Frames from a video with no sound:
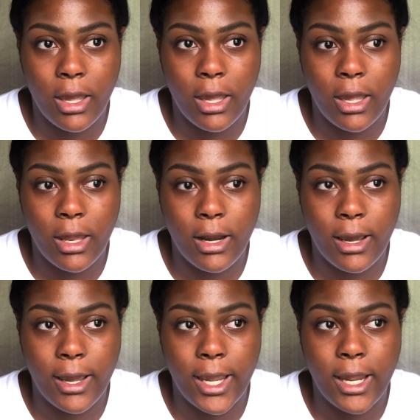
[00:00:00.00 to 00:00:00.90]
And
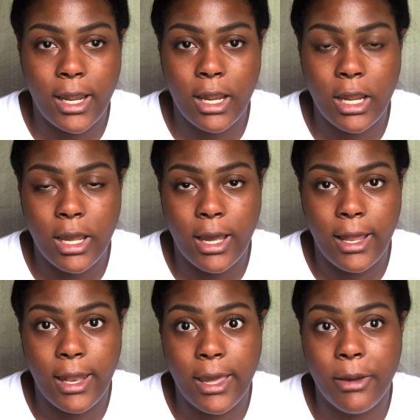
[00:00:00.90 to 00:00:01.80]
I
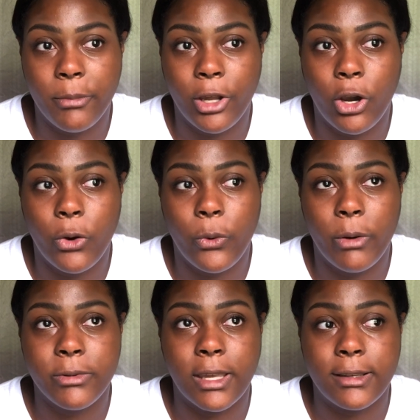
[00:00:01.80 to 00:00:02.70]
let him know. I
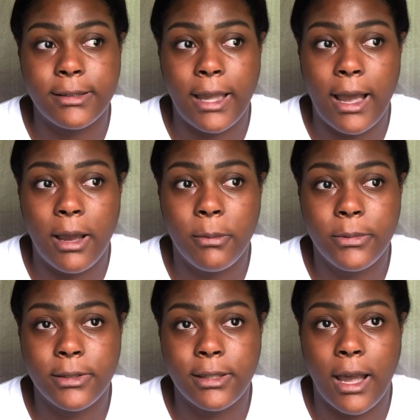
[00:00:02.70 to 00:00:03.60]
was like, stop,
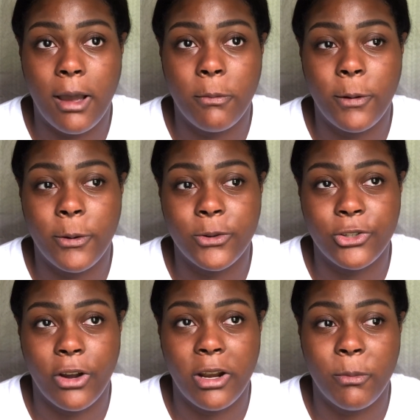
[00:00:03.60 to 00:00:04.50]
stop. I was
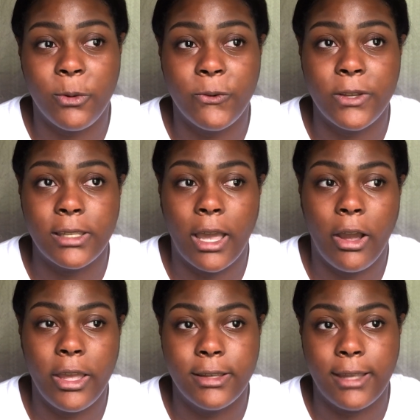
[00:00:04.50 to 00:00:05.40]
trying to move
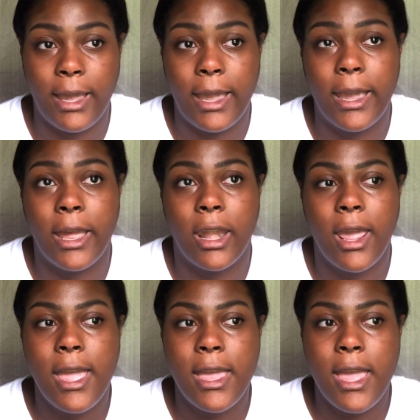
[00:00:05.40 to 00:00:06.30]
his hand,
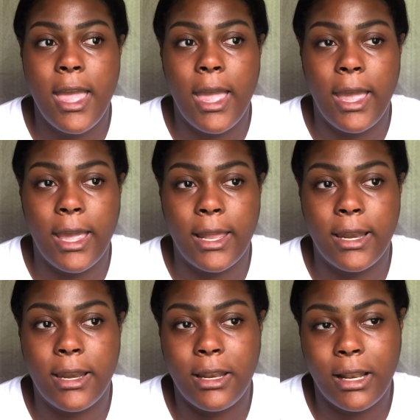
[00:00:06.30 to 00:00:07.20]

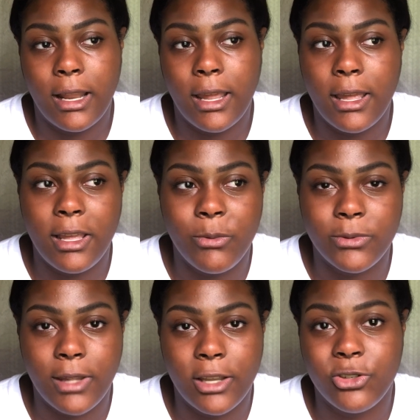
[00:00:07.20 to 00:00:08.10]
and he
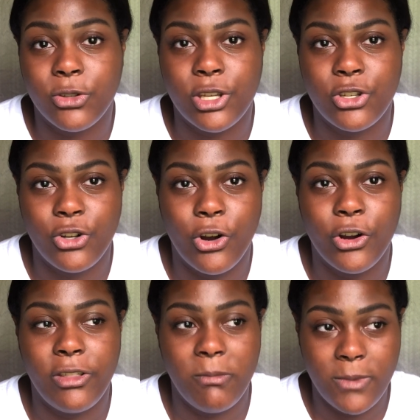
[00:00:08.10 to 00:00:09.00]
was naturally
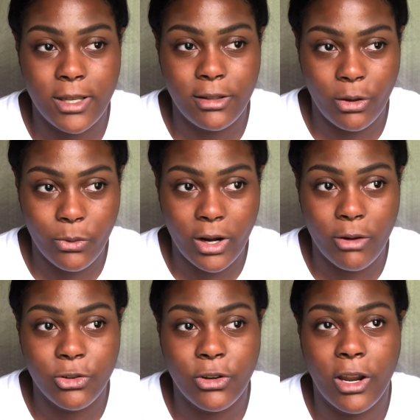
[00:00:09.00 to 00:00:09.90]
stronger than me, so when I
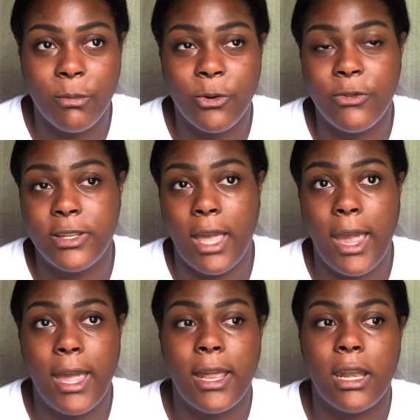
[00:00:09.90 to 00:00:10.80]
was trying to move his
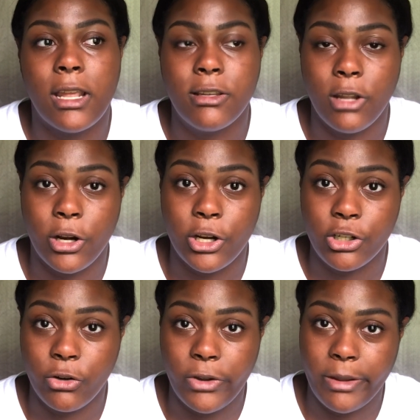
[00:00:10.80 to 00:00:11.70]
hand, he started
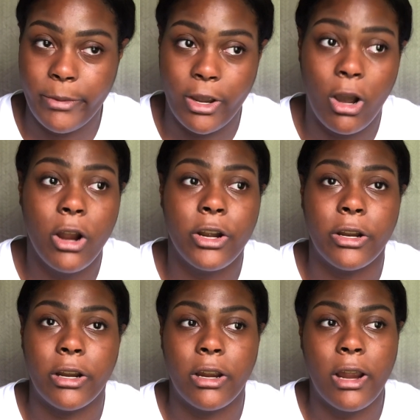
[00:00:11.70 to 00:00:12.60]
choking me
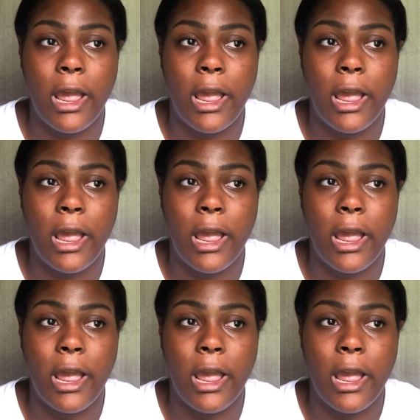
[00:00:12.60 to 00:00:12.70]
harder.